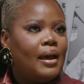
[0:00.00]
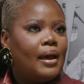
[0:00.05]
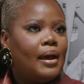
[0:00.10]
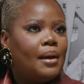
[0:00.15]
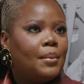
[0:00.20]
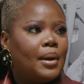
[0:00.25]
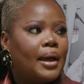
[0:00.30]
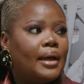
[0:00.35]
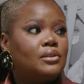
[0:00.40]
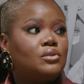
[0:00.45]

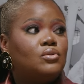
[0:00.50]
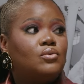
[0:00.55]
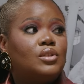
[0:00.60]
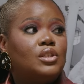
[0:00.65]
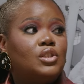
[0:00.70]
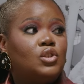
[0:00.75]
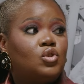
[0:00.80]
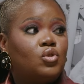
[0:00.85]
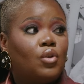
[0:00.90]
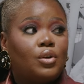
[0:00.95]
I had to
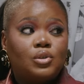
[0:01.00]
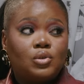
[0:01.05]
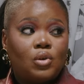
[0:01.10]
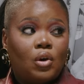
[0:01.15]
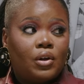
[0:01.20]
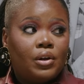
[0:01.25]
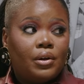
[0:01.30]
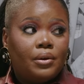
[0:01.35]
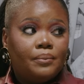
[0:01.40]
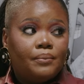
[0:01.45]
really trust
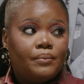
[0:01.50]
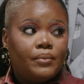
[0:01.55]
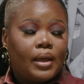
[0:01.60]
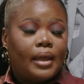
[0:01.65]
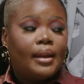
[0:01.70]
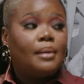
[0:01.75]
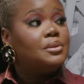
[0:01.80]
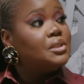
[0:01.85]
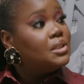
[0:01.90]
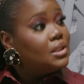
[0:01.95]
God,
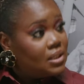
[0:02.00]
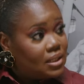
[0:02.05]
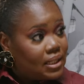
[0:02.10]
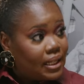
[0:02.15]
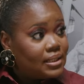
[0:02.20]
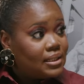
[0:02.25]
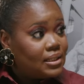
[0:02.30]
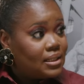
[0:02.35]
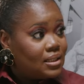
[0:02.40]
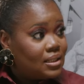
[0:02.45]
and I'm still in
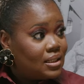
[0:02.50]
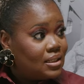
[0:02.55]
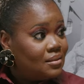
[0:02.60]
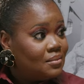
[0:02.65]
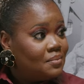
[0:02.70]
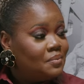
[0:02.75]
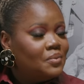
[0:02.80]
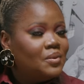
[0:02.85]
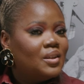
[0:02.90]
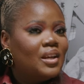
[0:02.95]
that
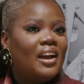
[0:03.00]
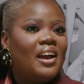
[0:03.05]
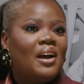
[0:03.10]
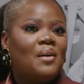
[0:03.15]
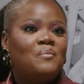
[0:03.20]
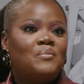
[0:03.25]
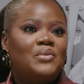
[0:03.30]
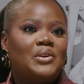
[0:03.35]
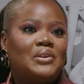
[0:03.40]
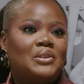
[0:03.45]
season
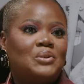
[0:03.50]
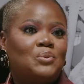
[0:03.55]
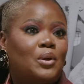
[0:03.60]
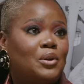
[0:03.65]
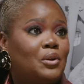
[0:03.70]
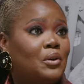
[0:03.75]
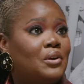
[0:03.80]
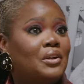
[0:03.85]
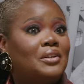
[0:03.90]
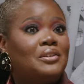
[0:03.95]
because
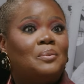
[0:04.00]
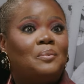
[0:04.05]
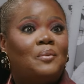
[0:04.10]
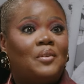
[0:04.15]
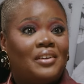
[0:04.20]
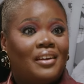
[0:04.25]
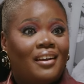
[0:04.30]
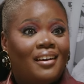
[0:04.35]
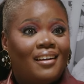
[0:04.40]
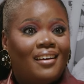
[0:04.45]
when you're an
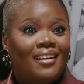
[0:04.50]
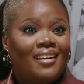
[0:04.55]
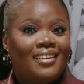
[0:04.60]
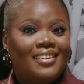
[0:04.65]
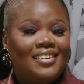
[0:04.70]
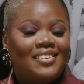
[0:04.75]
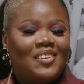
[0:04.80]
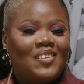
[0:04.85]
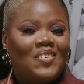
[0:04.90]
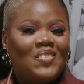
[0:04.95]
entrepreneur,
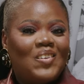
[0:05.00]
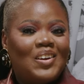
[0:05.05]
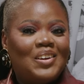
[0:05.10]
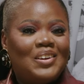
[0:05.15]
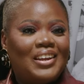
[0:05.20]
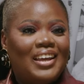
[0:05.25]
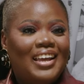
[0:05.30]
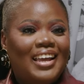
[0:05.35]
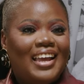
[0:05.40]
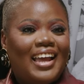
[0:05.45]
you
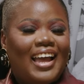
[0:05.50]
know,